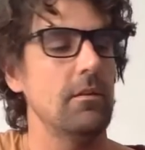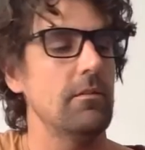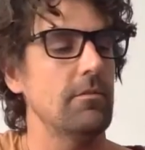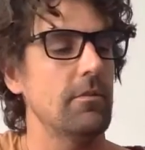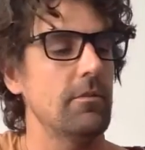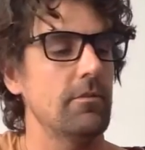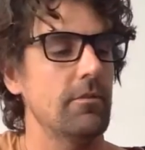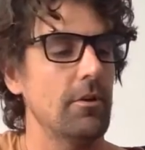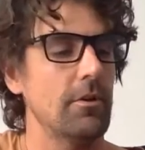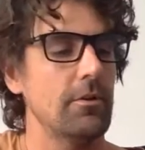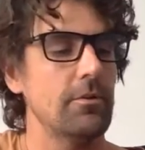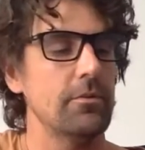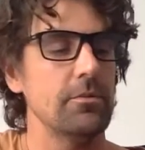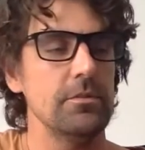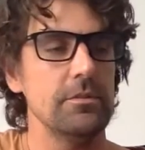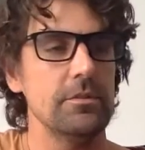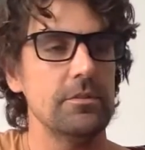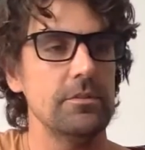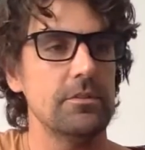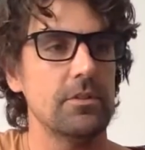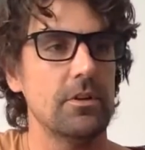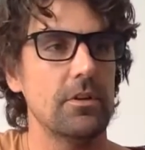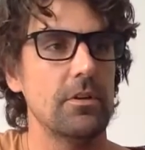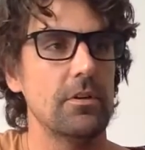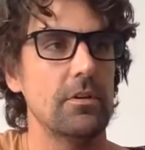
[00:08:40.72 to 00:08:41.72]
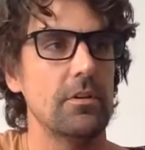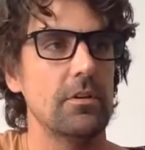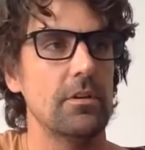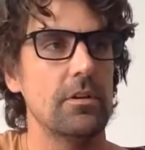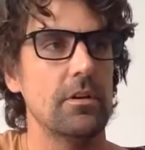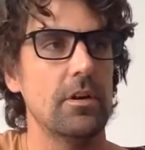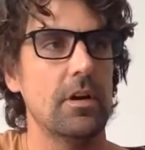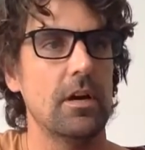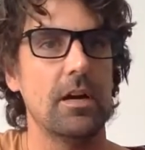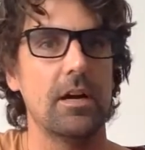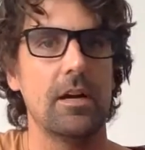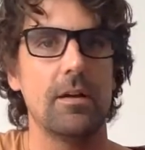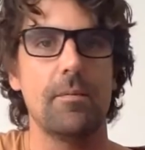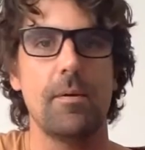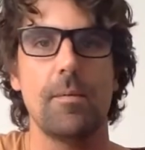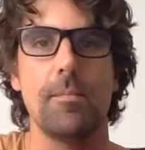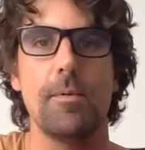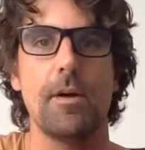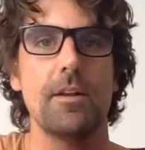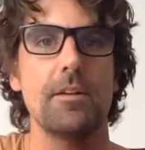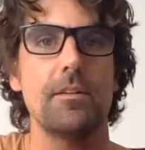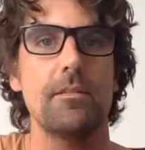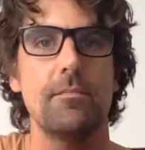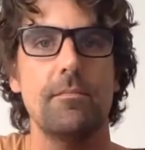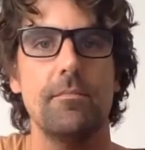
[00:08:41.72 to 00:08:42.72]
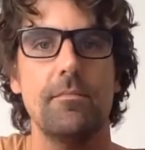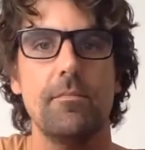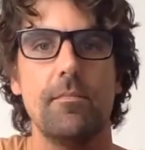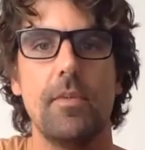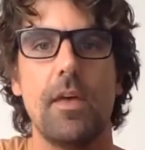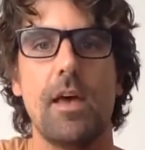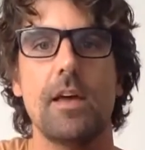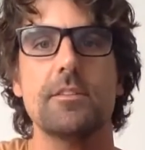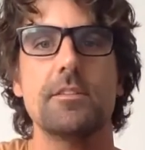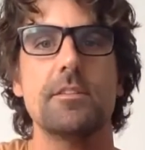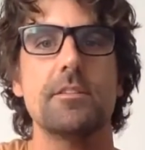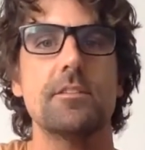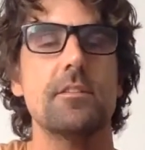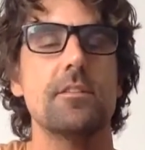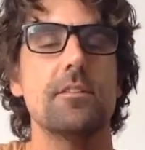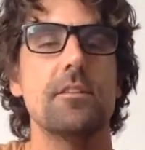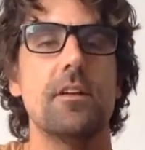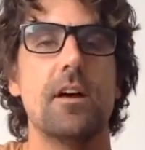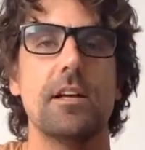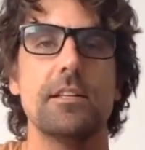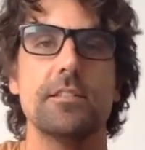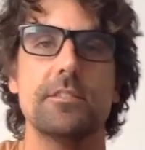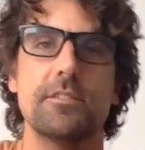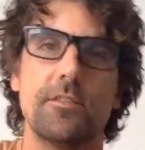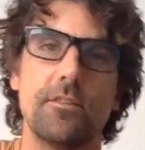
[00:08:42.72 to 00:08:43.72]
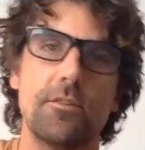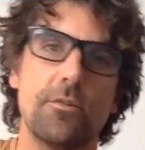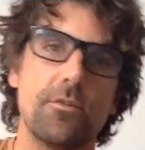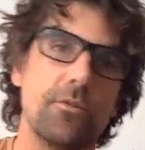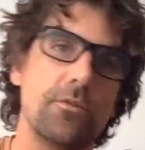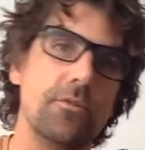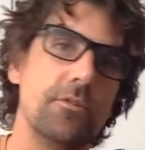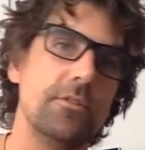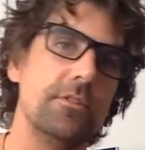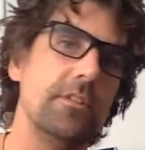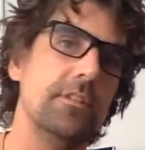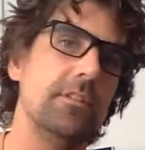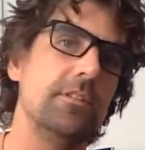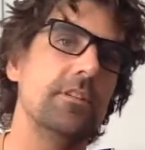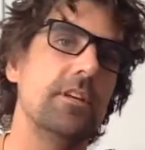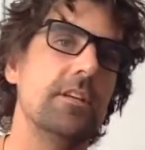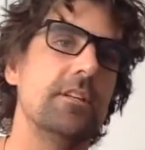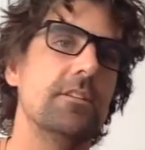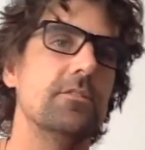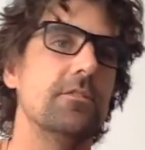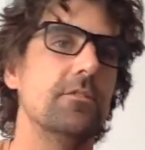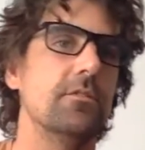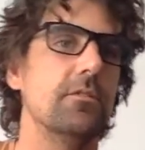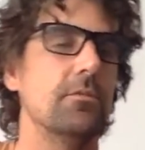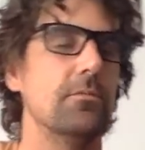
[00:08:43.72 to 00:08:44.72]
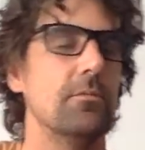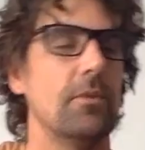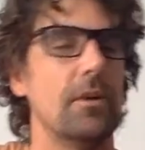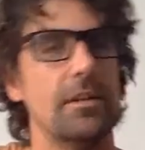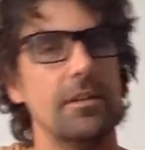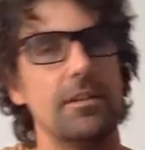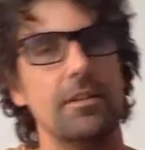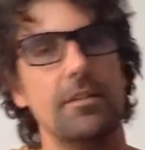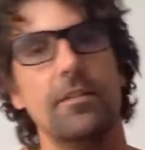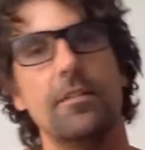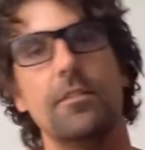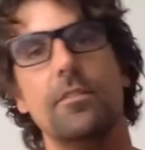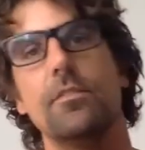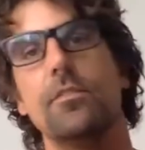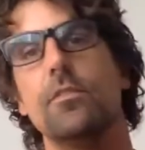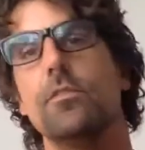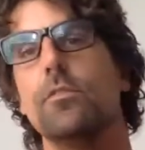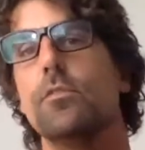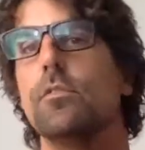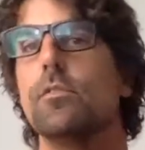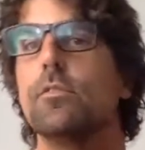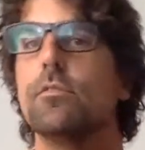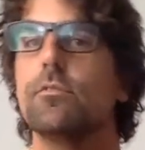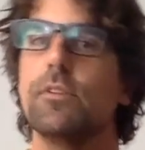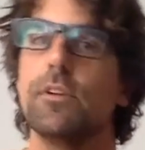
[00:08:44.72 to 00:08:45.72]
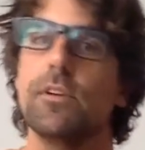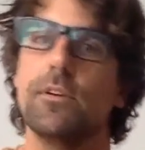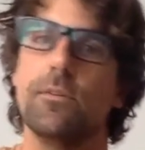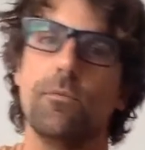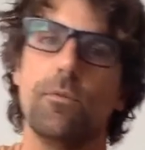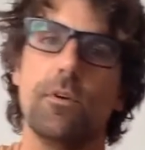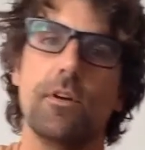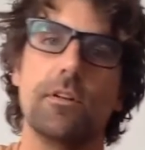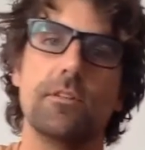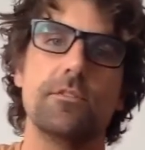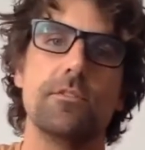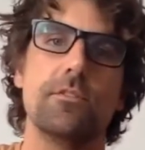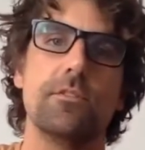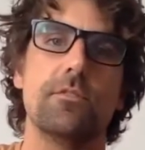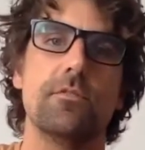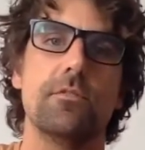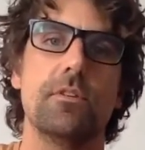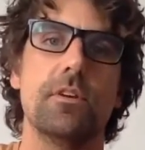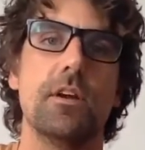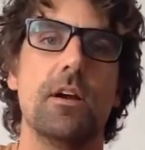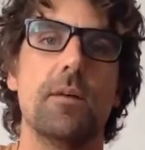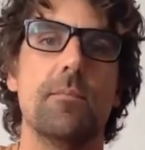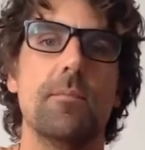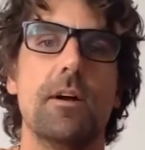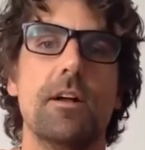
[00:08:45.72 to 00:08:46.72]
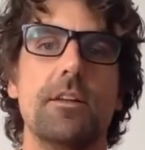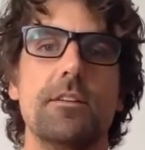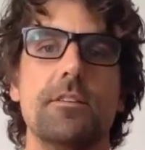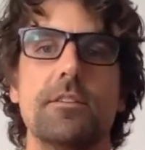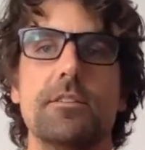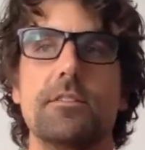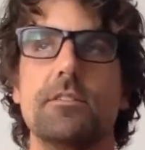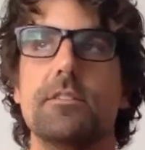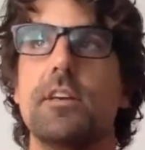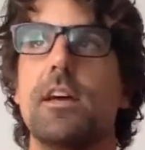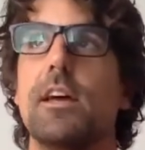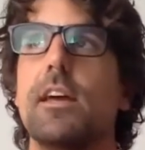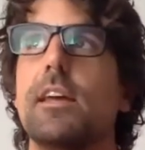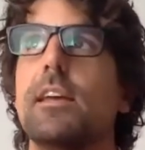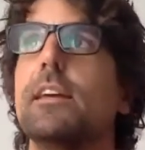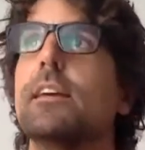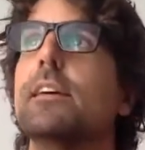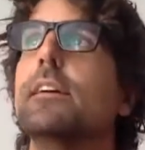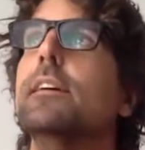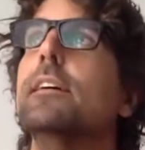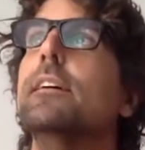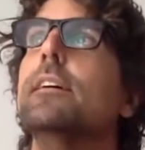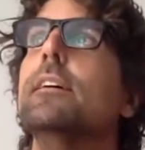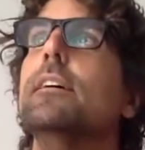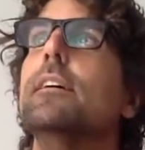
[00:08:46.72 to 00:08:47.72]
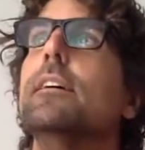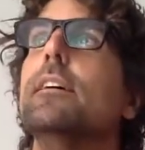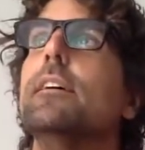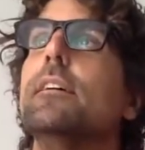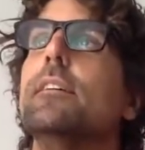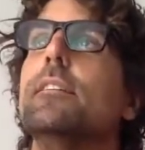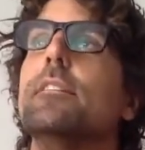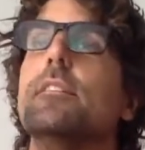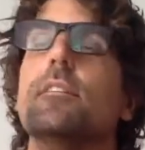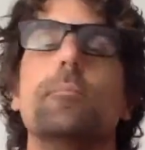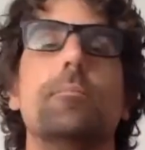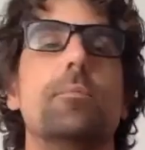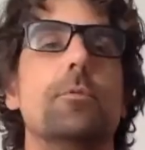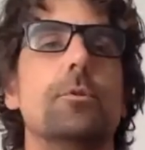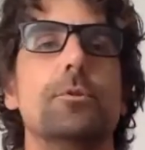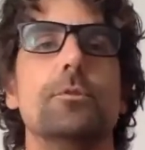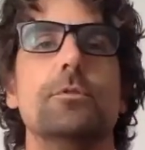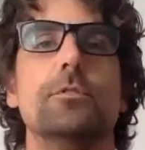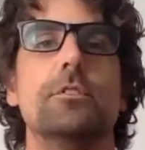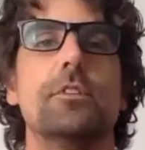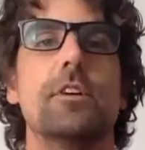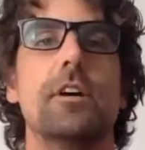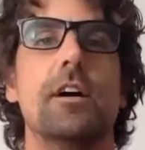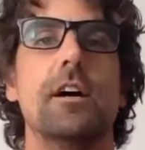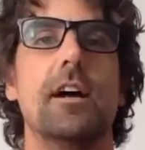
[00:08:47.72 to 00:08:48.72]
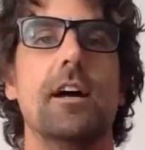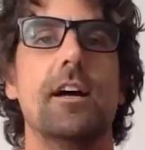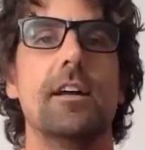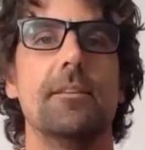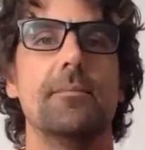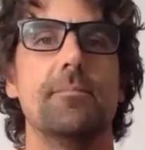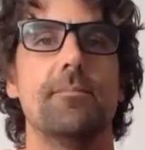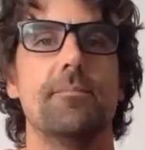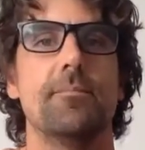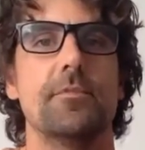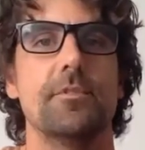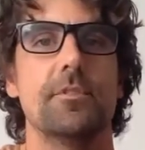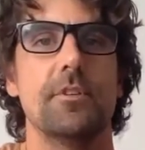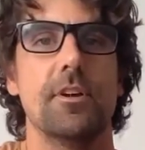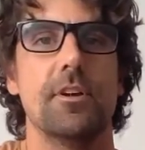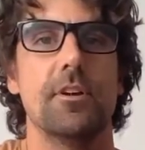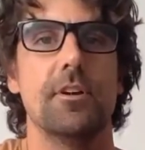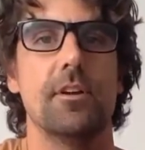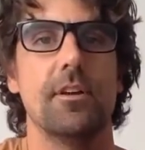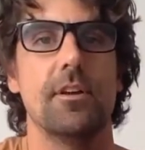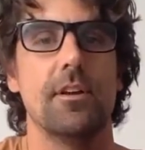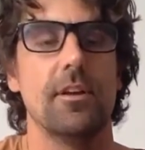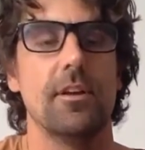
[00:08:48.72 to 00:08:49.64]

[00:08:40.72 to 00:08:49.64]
for vocals. So I might, as it's a nice cruisy, gentle 1, 2, 3, 1, 2, 3, I might just say the blue sky. So